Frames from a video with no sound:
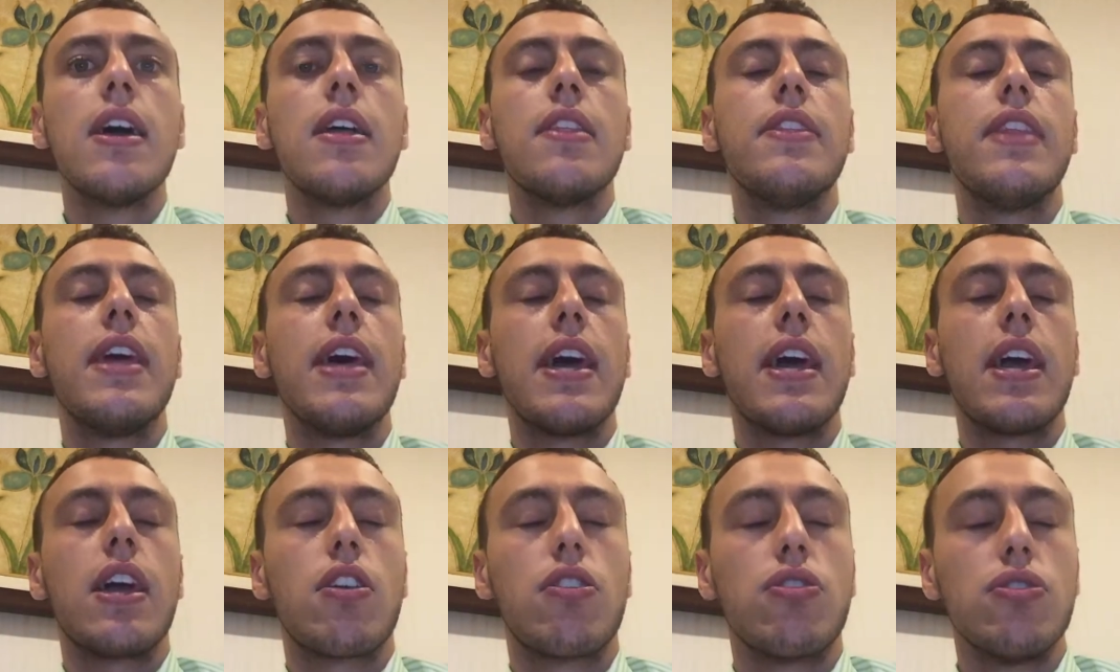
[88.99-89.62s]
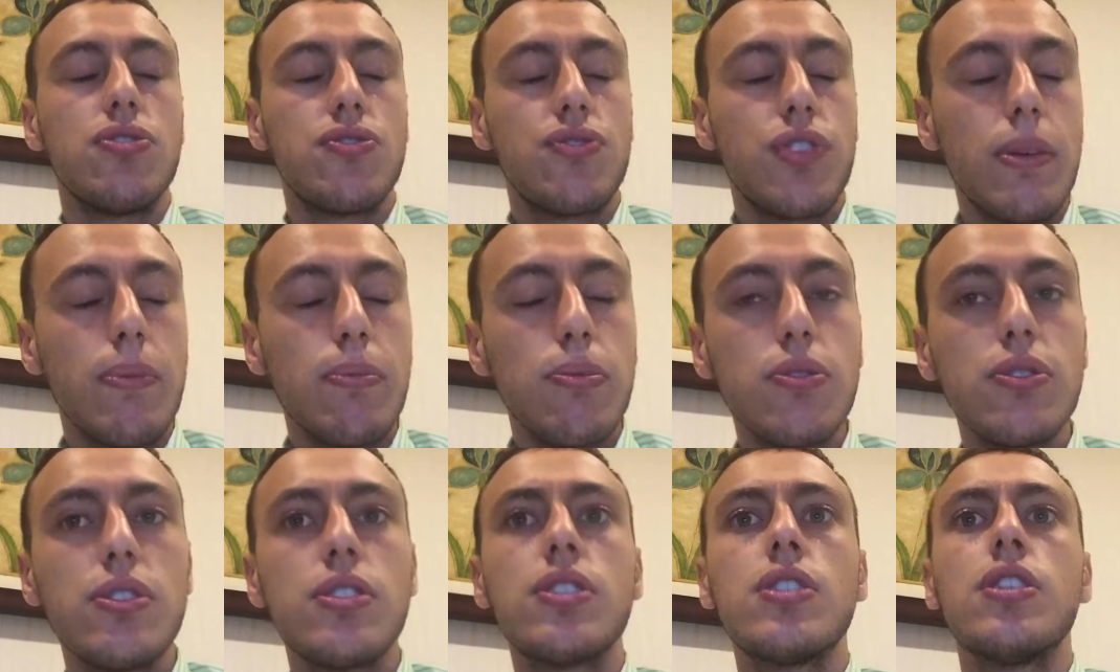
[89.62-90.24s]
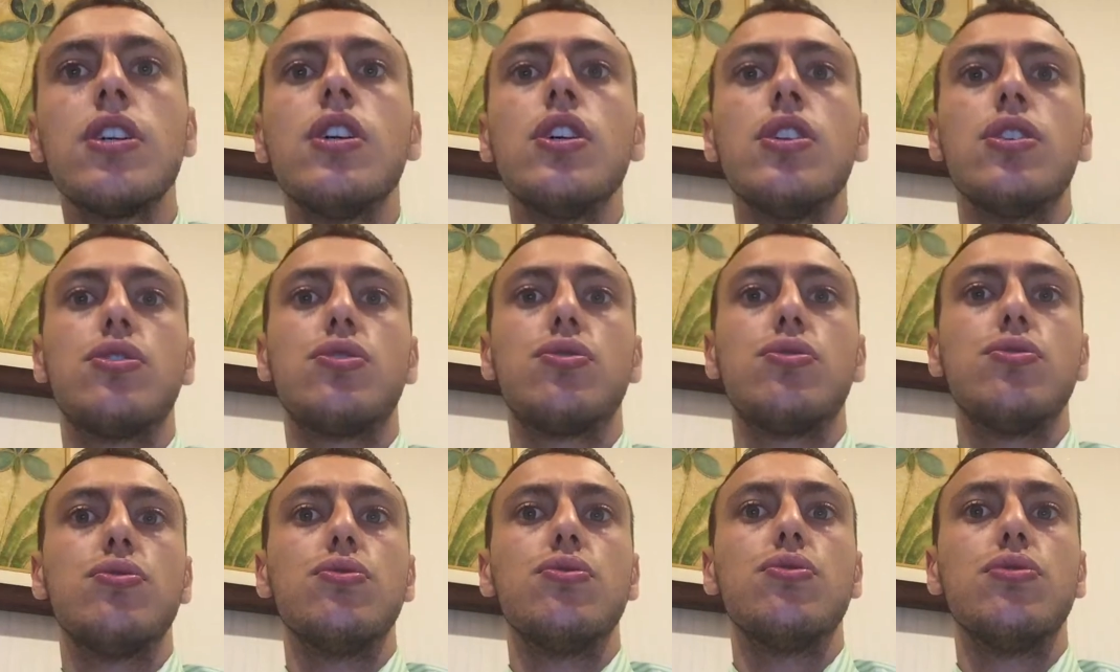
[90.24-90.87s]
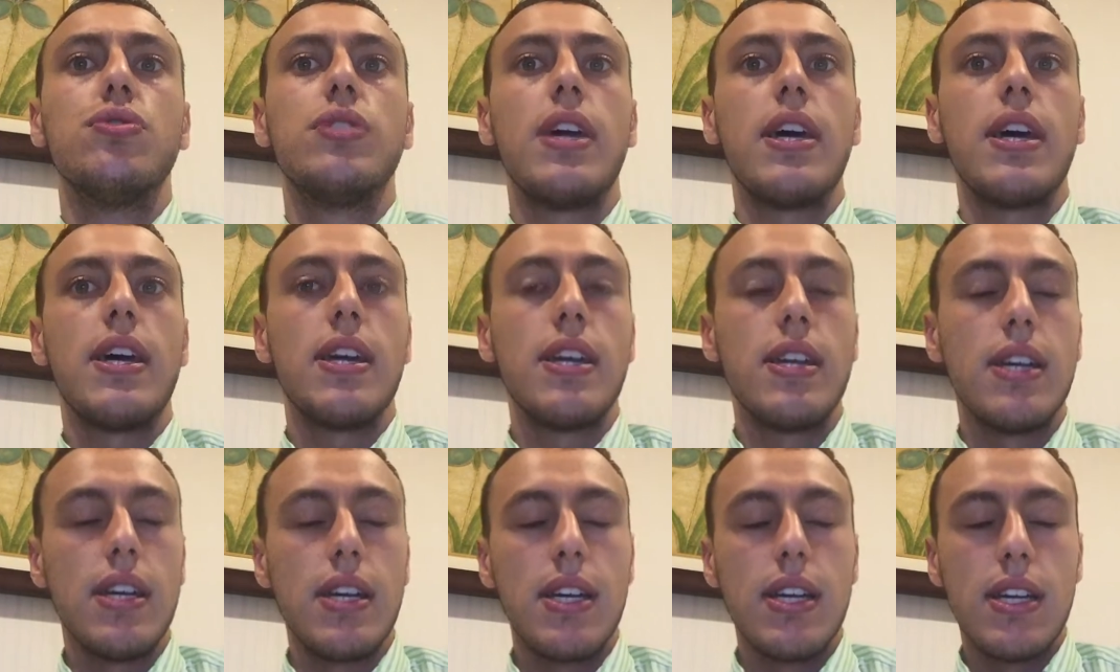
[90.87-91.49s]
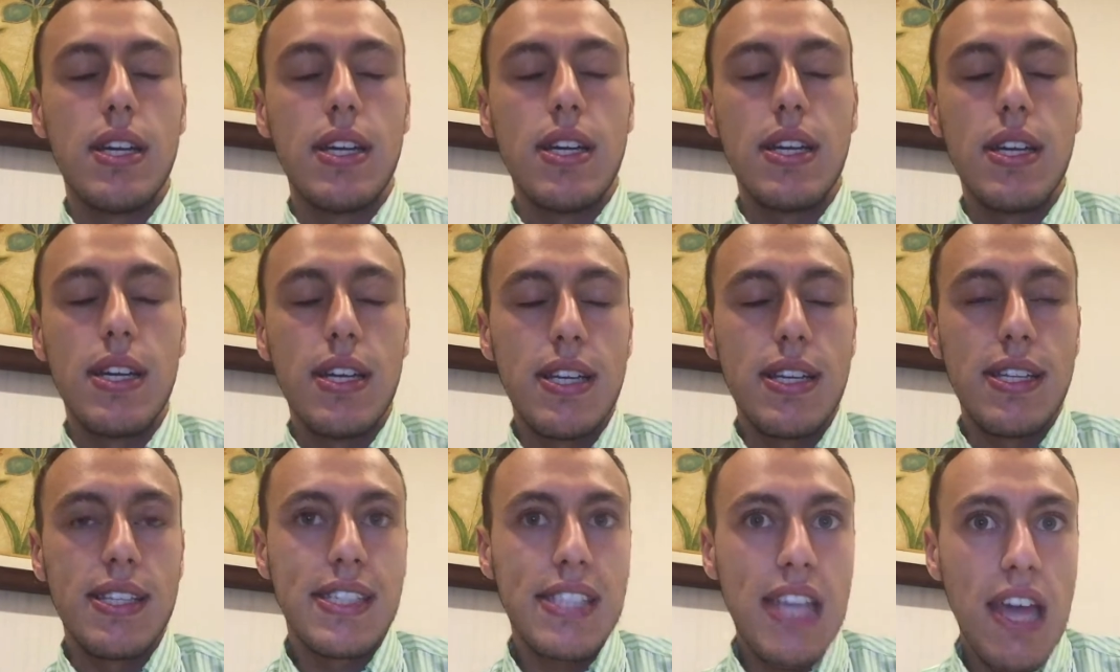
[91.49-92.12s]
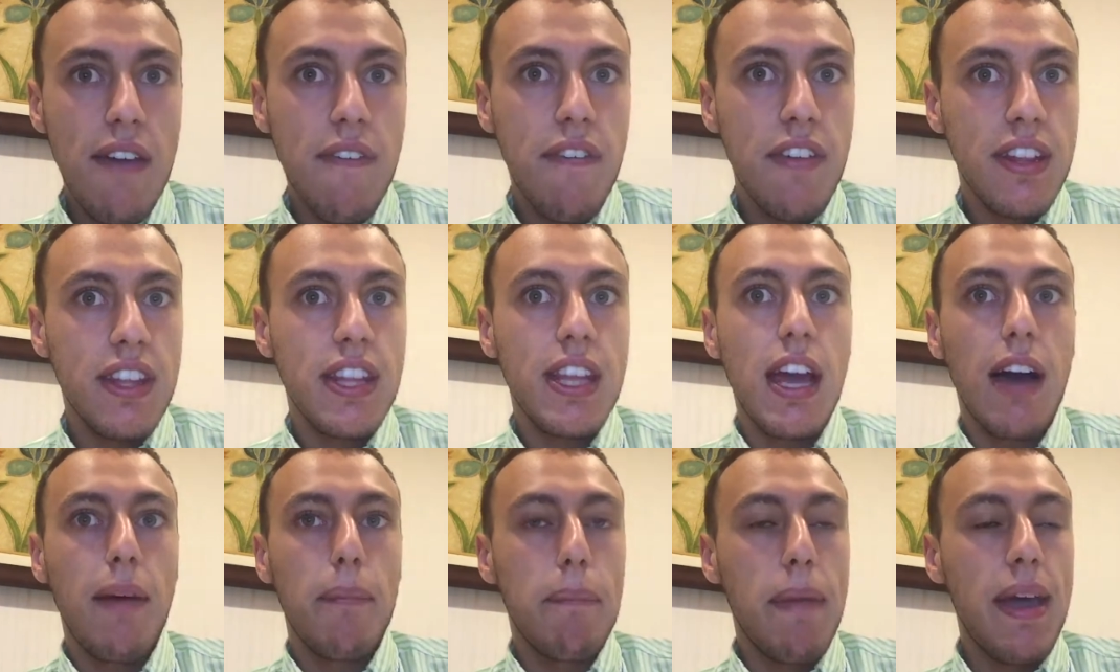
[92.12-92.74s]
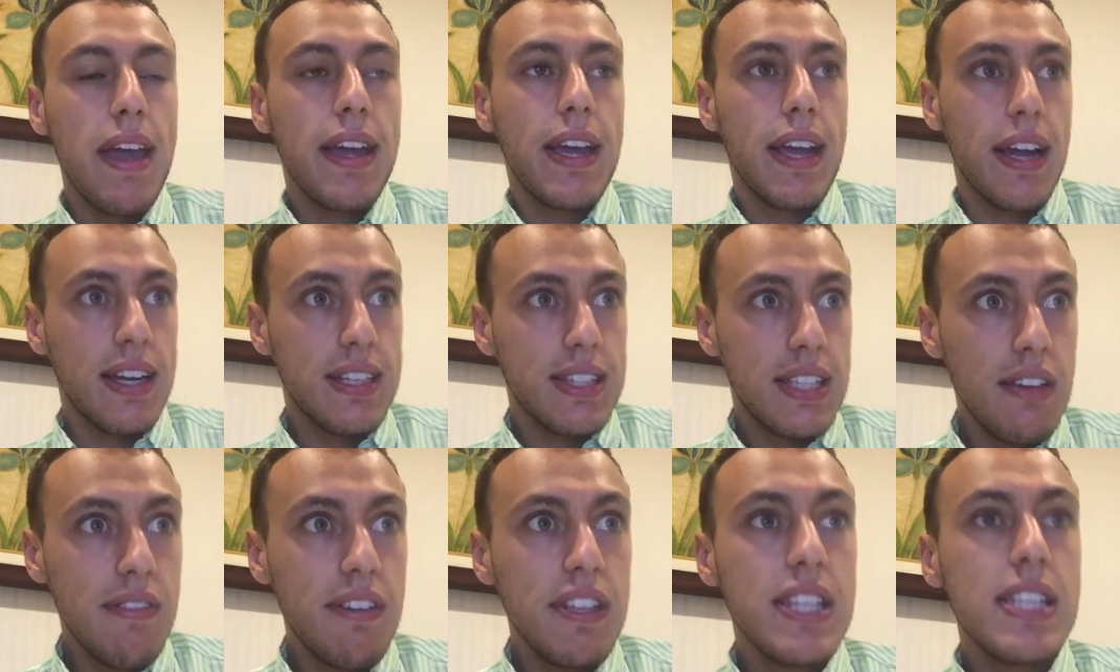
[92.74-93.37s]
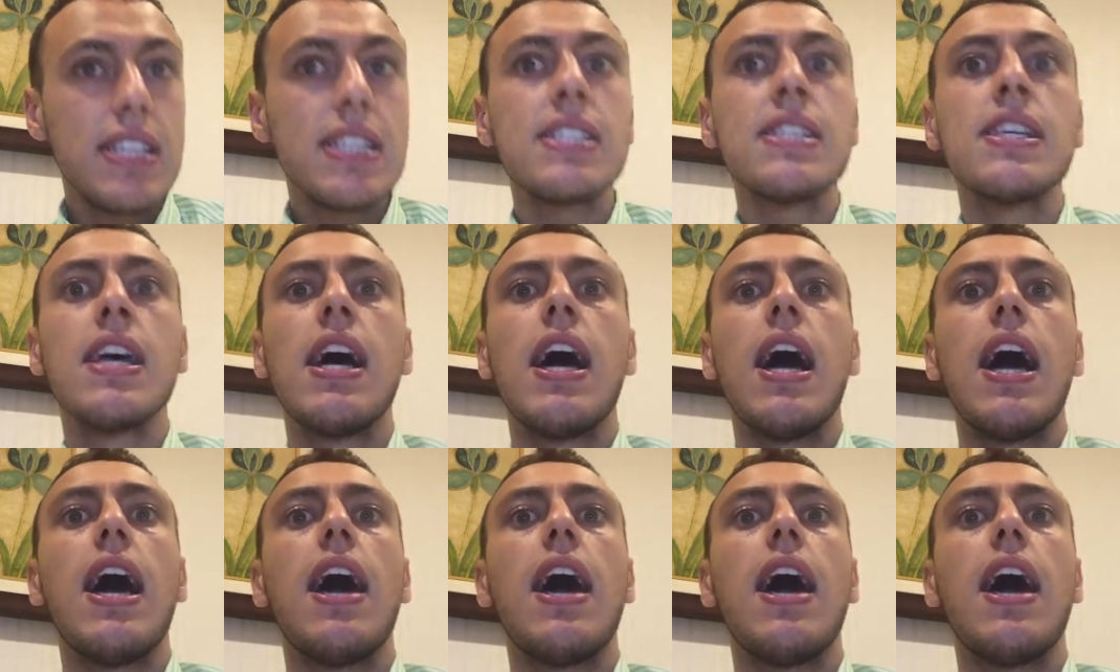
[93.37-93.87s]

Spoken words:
the contributes to the safety of bank activities,